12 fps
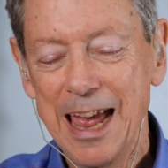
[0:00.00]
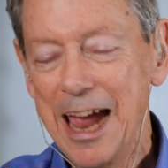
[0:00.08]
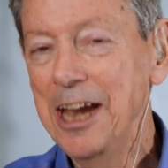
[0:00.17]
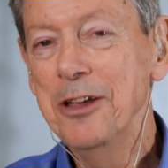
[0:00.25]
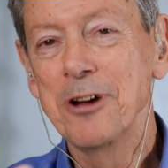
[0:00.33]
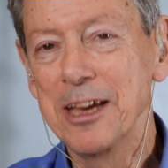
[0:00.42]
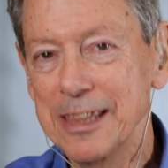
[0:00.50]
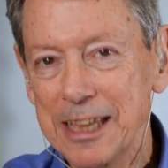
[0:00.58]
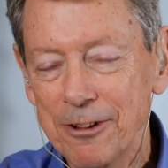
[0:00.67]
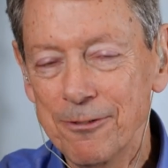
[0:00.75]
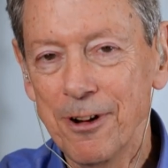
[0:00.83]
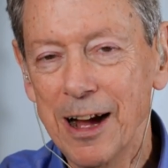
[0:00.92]
Anyway,
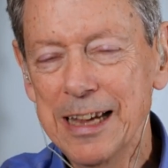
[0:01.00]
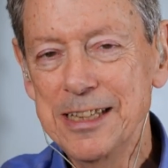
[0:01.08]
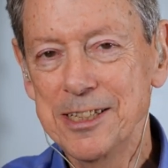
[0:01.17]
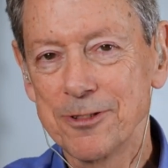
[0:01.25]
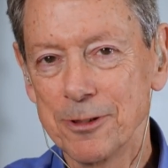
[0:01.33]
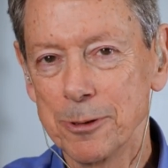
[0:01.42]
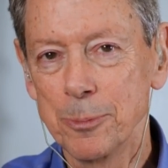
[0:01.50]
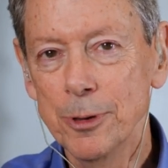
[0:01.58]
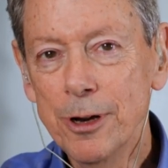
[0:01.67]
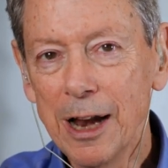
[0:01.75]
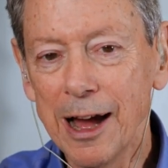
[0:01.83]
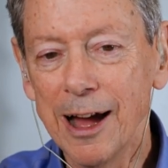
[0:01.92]
the advice from the
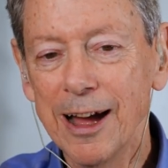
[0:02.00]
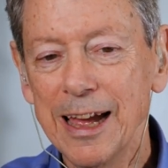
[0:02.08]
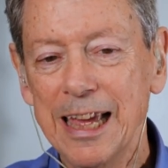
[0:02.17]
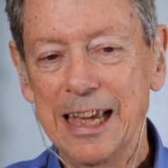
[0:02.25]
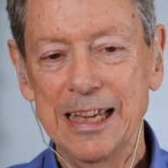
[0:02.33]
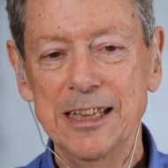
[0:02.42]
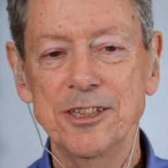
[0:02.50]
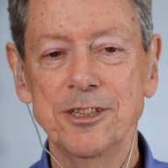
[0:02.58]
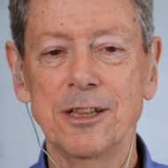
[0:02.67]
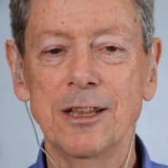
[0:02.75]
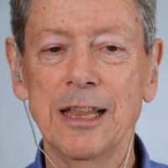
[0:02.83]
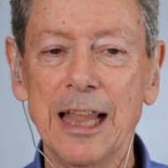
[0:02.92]
Buddha is
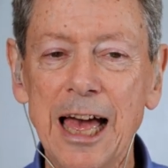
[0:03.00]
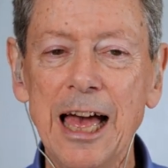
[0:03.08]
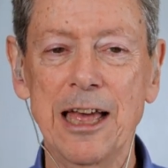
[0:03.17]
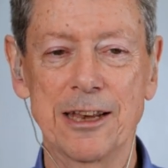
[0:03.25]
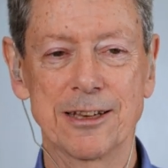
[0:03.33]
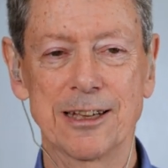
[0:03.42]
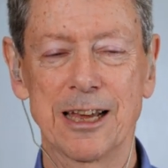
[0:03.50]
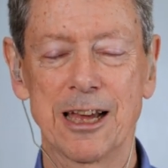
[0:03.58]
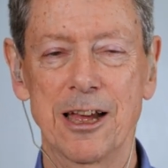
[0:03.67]
to let